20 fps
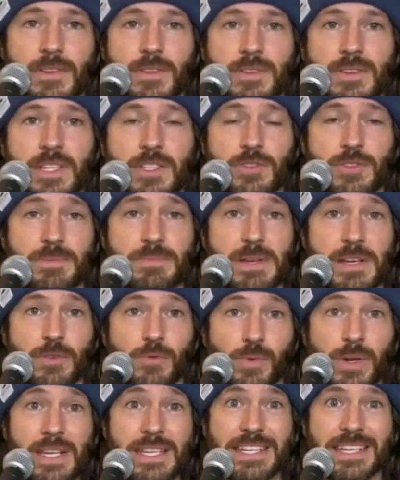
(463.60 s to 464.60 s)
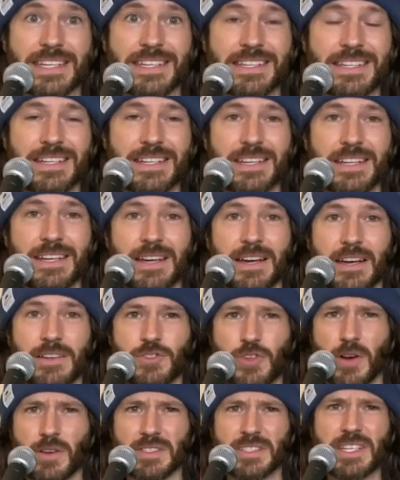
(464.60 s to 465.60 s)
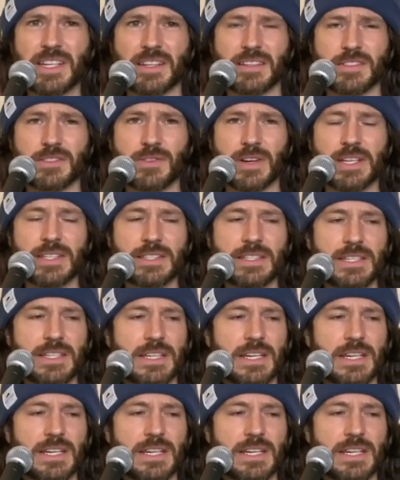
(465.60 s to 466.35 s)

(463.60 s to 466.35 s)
this was being written, Charles Dickens, right?